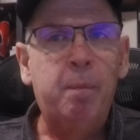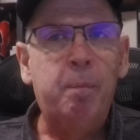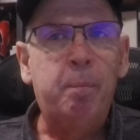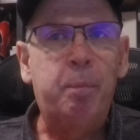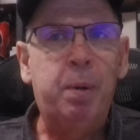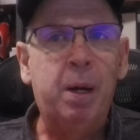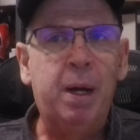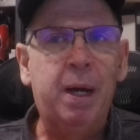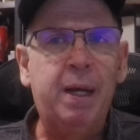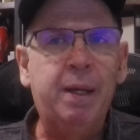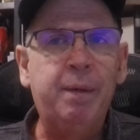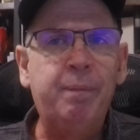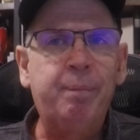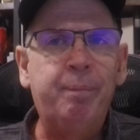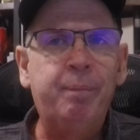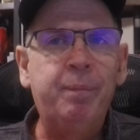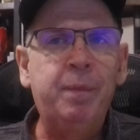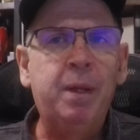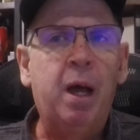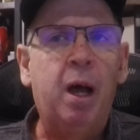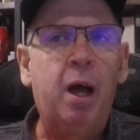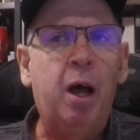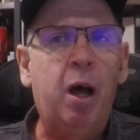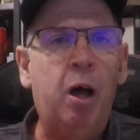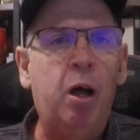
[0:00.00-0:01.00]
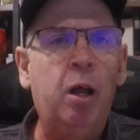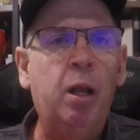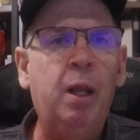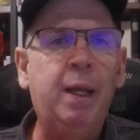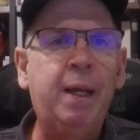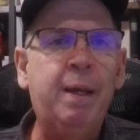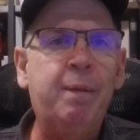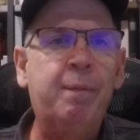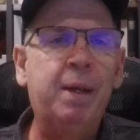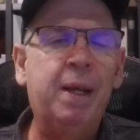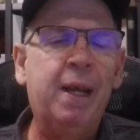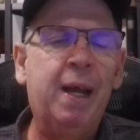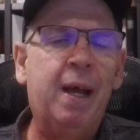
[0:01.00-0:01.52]
But I'll
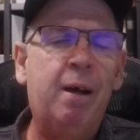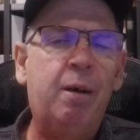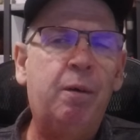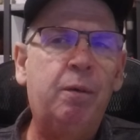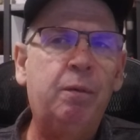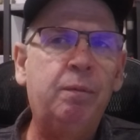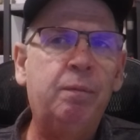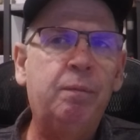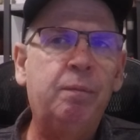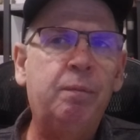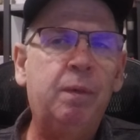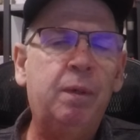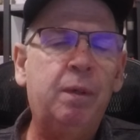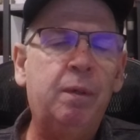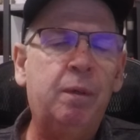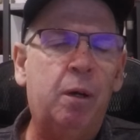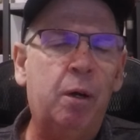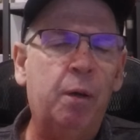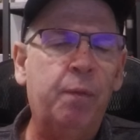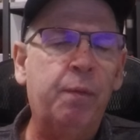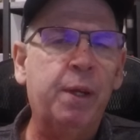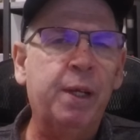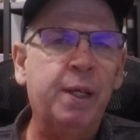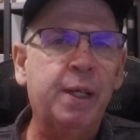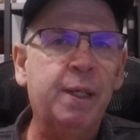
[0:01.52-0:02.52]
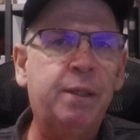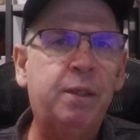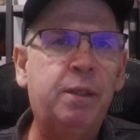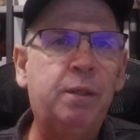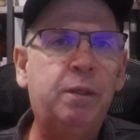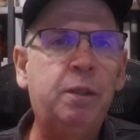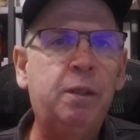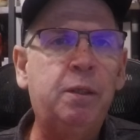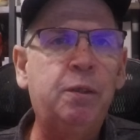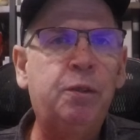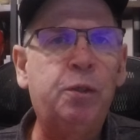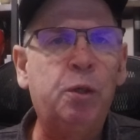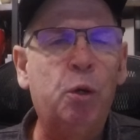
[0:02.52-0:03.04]
leave it out on this,
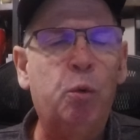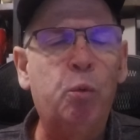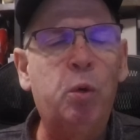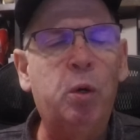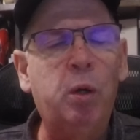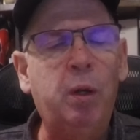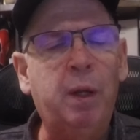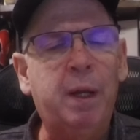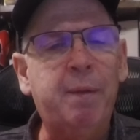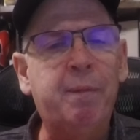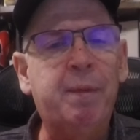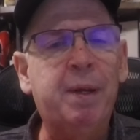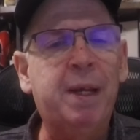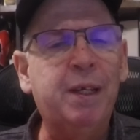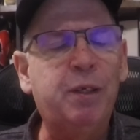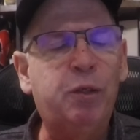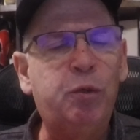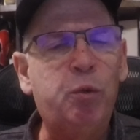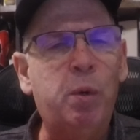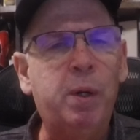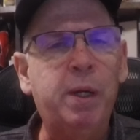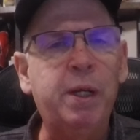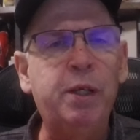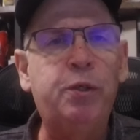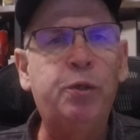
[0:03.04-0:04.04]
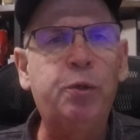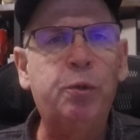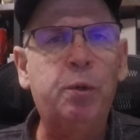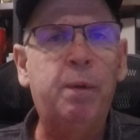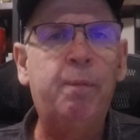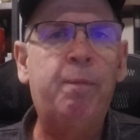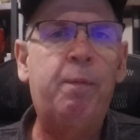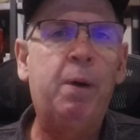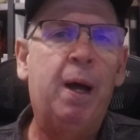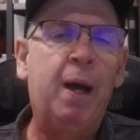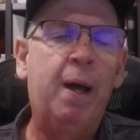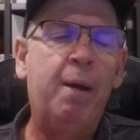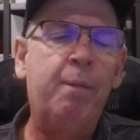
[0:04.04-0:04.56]
so we'll leave it at 22 and
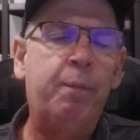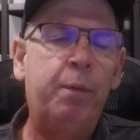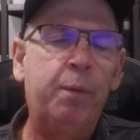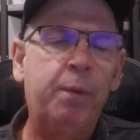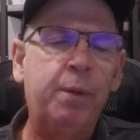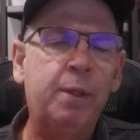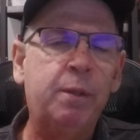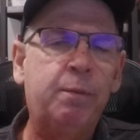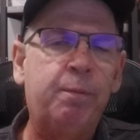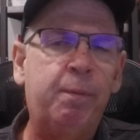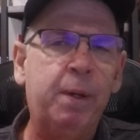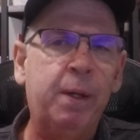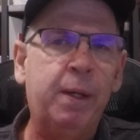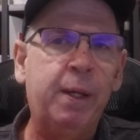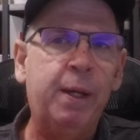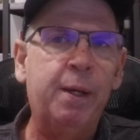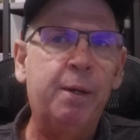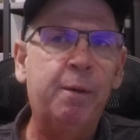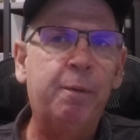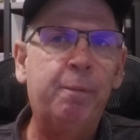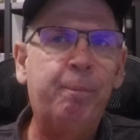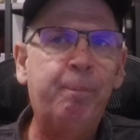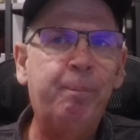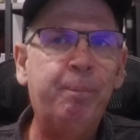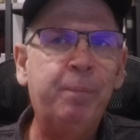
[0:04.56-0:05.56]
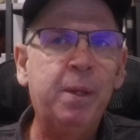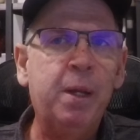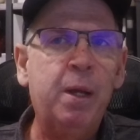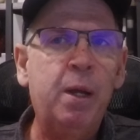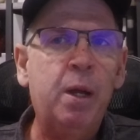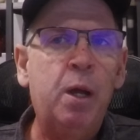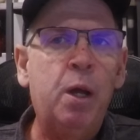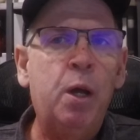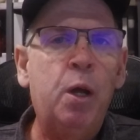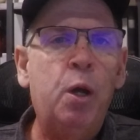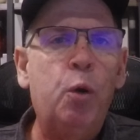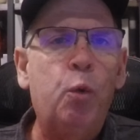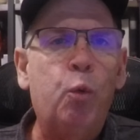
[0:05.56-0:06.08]
5 for this video,
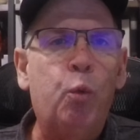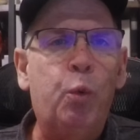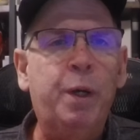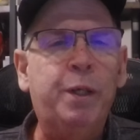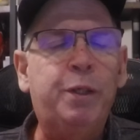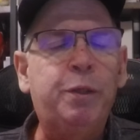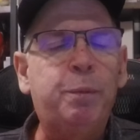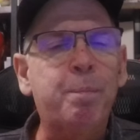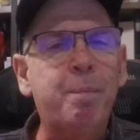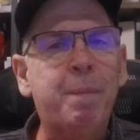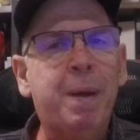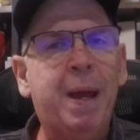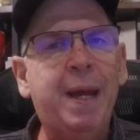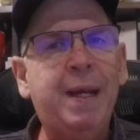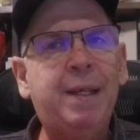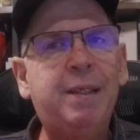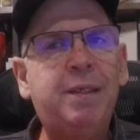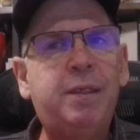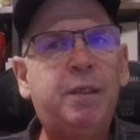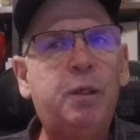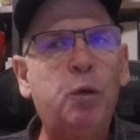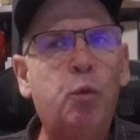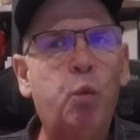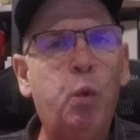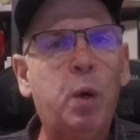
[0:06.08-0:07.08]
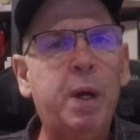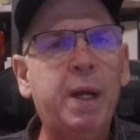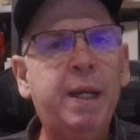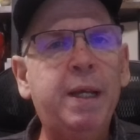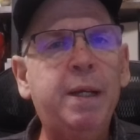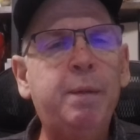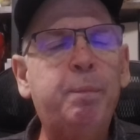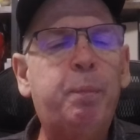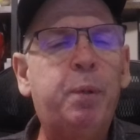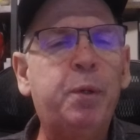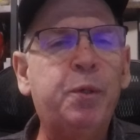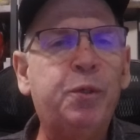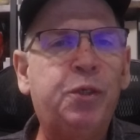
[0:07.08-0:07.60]
which makes the
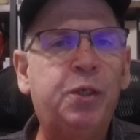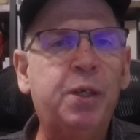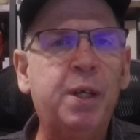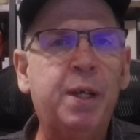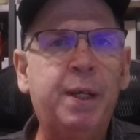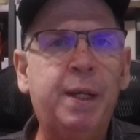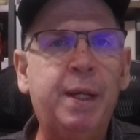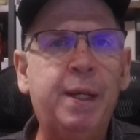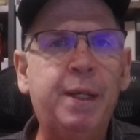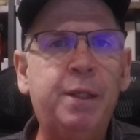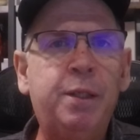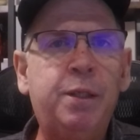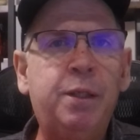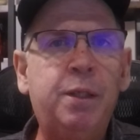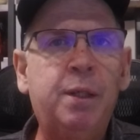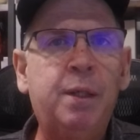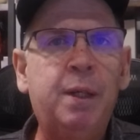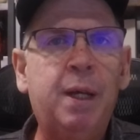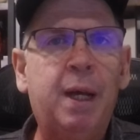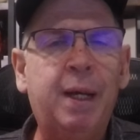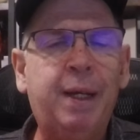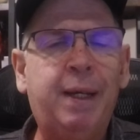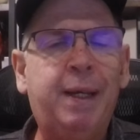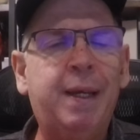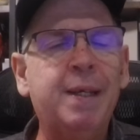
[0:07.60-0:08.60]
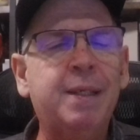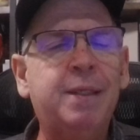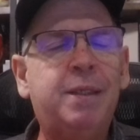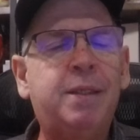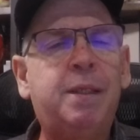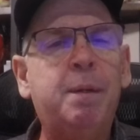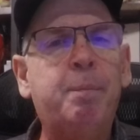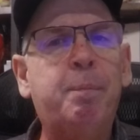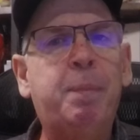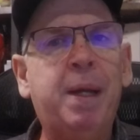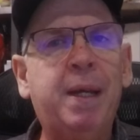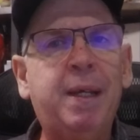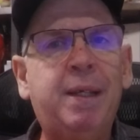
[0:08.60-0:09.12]
winning percentage against
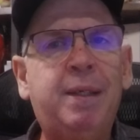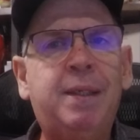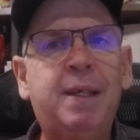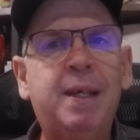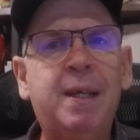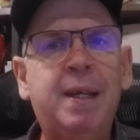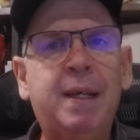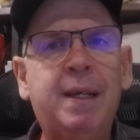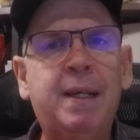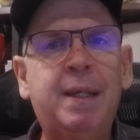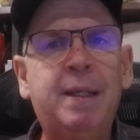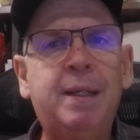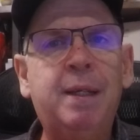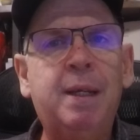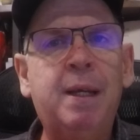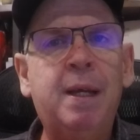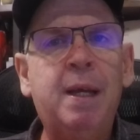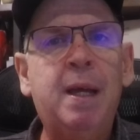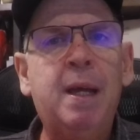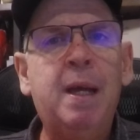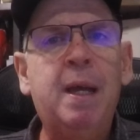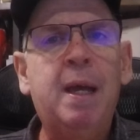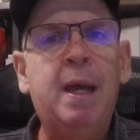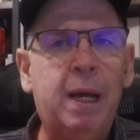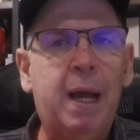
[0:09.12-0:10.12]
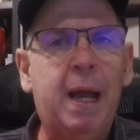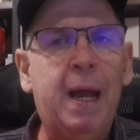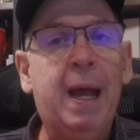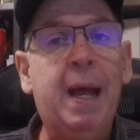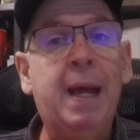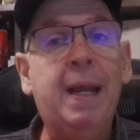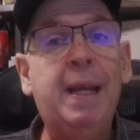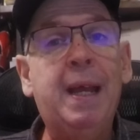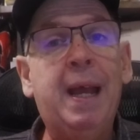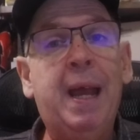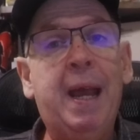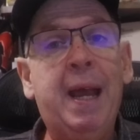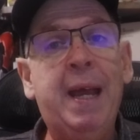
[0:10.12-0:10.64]
the Big Ten
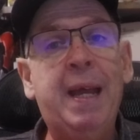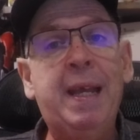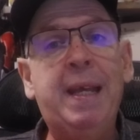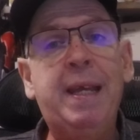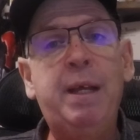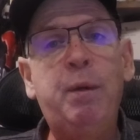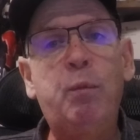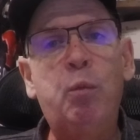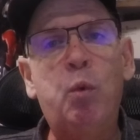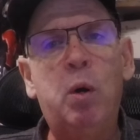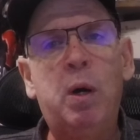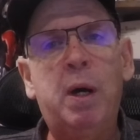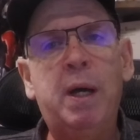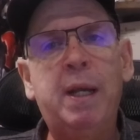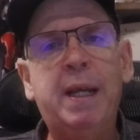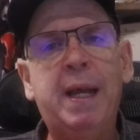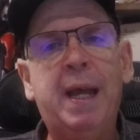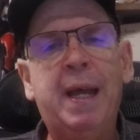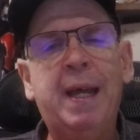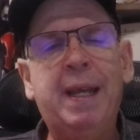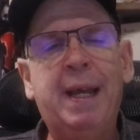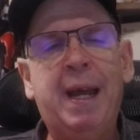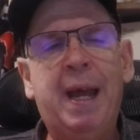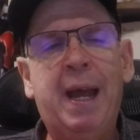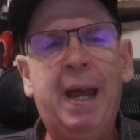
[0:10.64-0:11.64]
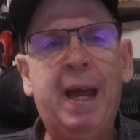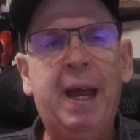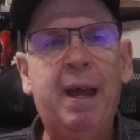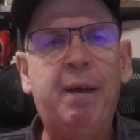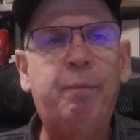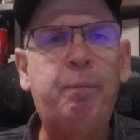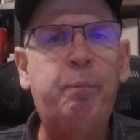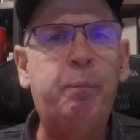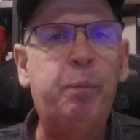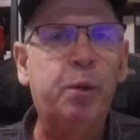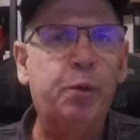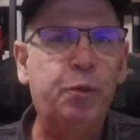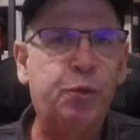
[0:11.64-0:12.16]
at
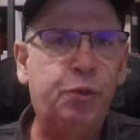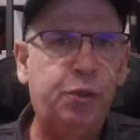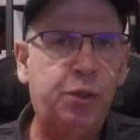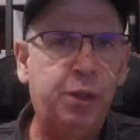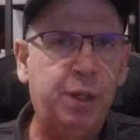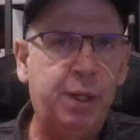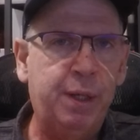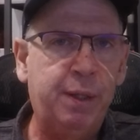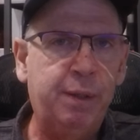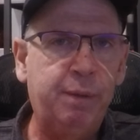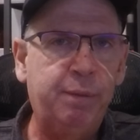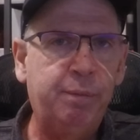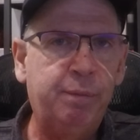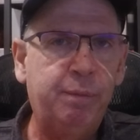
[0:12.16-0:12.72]
81.5%.